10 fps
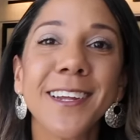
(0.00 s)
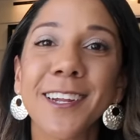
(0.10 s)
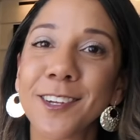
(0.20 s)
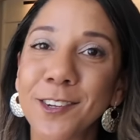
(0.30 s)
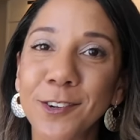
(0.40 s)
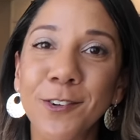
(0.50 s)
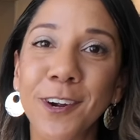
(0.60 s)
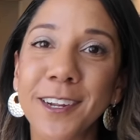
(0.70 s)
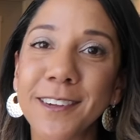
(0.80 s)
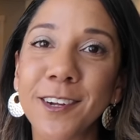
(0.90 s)
get too
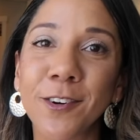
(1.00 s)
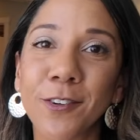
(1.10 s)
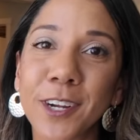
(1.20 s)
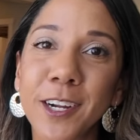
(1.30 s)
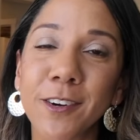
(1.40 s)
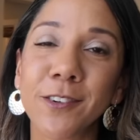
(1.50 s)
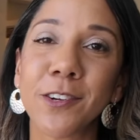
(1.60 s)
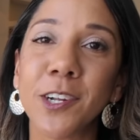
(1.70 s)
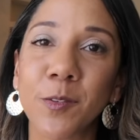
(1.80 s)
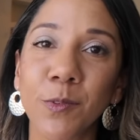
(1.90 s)
crazy cold here, so
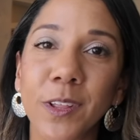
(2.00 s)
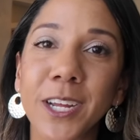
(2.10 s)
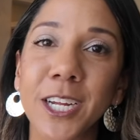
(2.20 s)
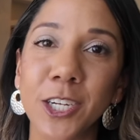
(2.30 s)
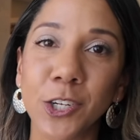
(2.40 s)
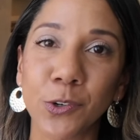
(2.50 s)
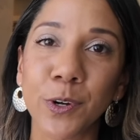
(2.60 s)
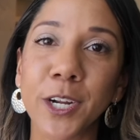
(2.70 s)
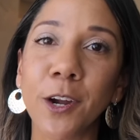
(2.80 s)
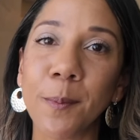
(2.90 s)
you can really
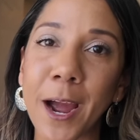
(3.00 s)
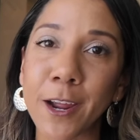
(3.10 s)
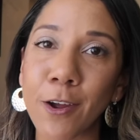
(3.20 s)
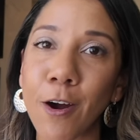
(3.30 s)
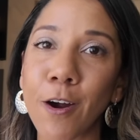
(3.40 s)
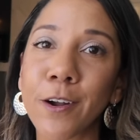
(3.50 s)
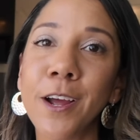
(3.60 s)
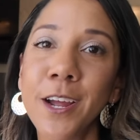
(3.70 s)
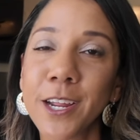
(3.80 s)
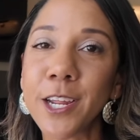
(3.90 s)
enjoy your backyard
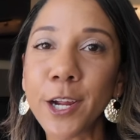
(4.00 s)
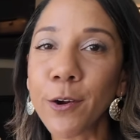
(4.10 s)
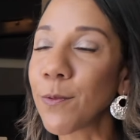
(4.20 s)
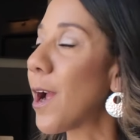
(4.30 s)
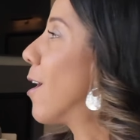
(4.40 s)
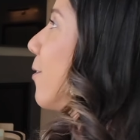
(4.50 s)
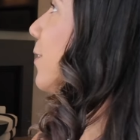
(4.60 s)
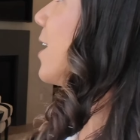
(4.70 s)
year round.